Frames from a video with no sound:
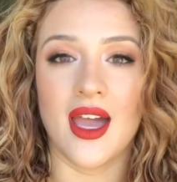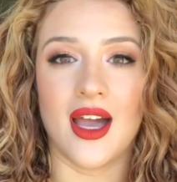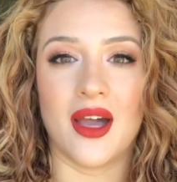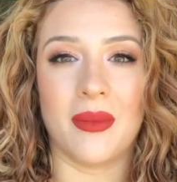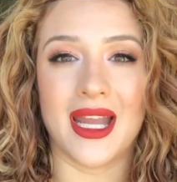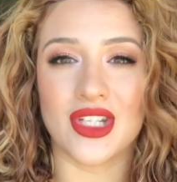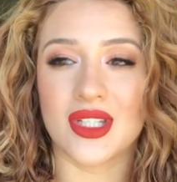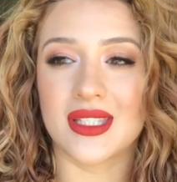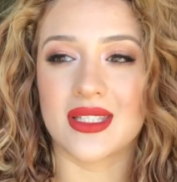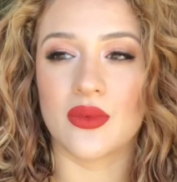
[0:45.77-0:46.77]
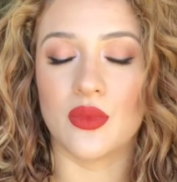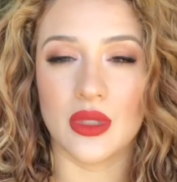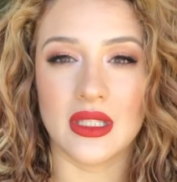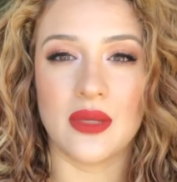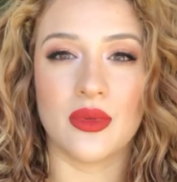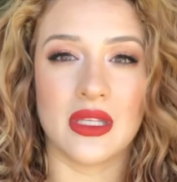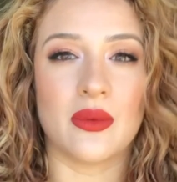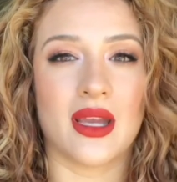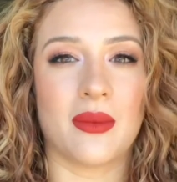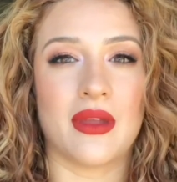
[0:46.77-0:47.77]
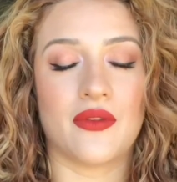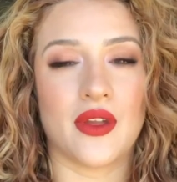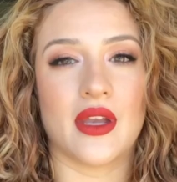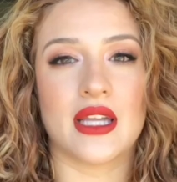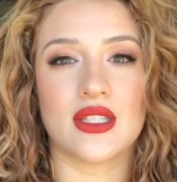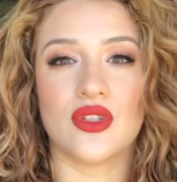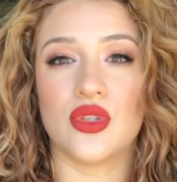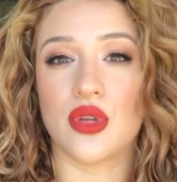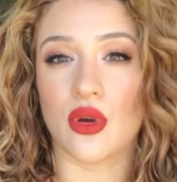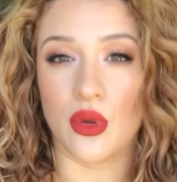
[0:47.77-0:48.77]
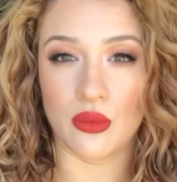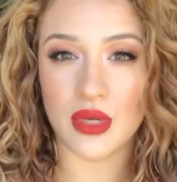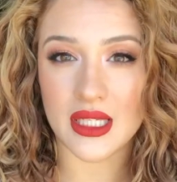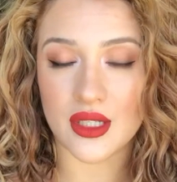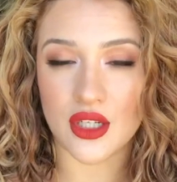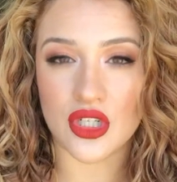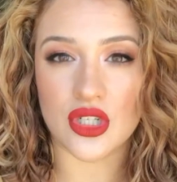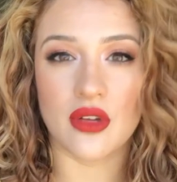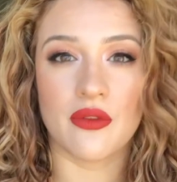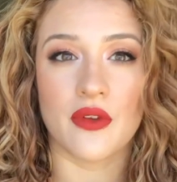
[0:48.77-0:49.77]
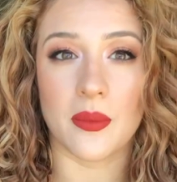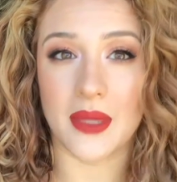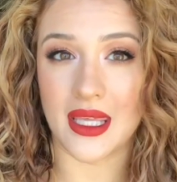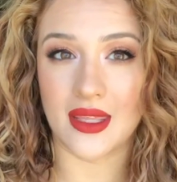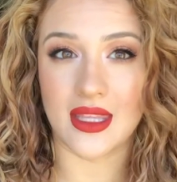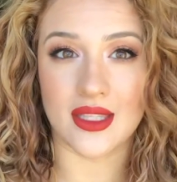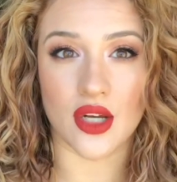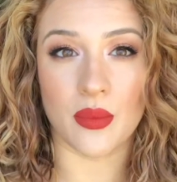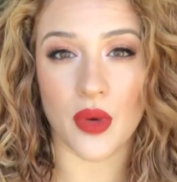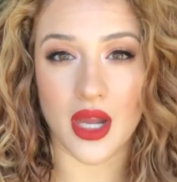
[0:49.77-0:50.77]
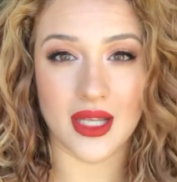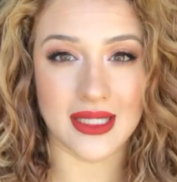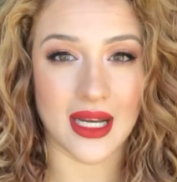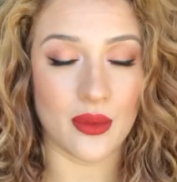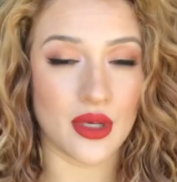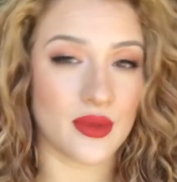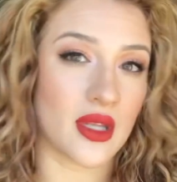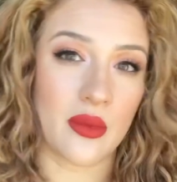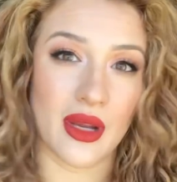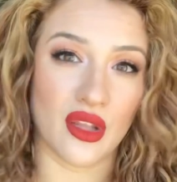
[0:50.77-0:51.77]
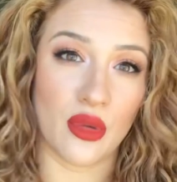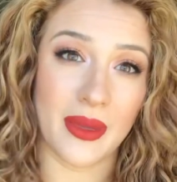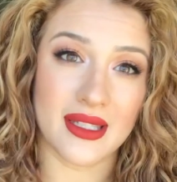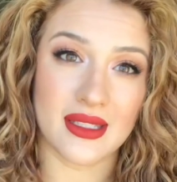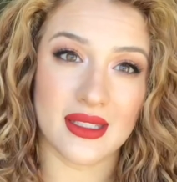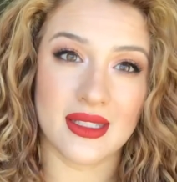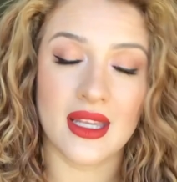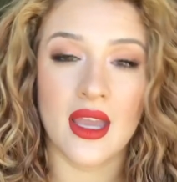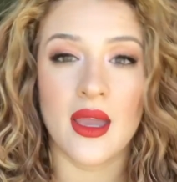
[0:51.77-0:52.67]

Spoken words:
I just really recommend for you guys to do your own research. For me, these aren't products that I would use on a regular basis,